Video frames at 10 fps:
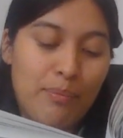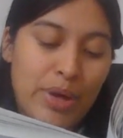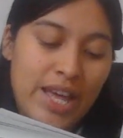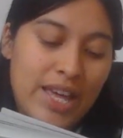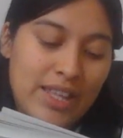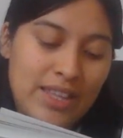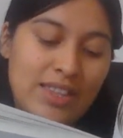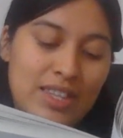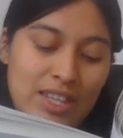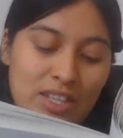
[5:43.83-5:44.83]
But
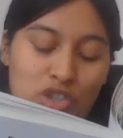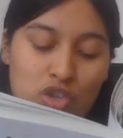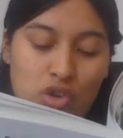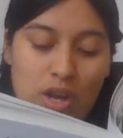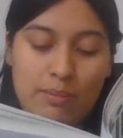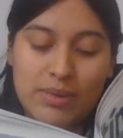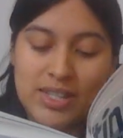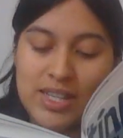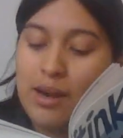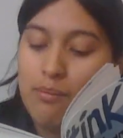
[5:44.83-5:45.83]
this trip,
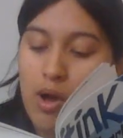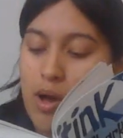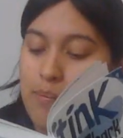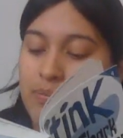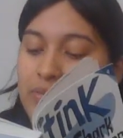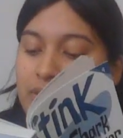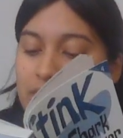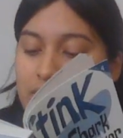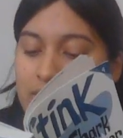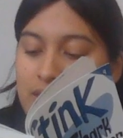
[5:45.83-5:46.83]
said Mom,
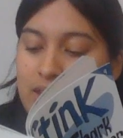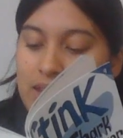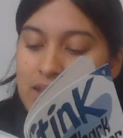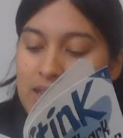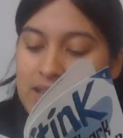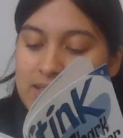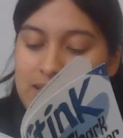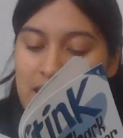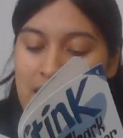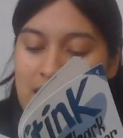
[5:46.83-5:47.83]

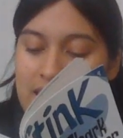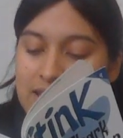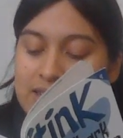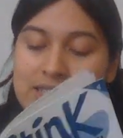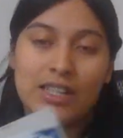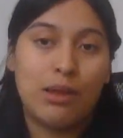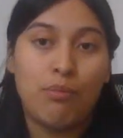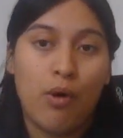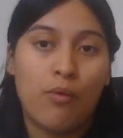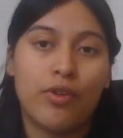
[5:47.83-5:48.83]
is a
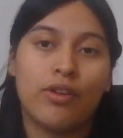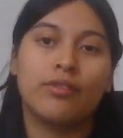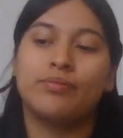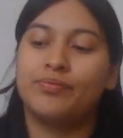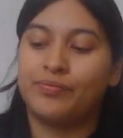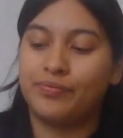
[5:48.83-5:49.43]
sleepover.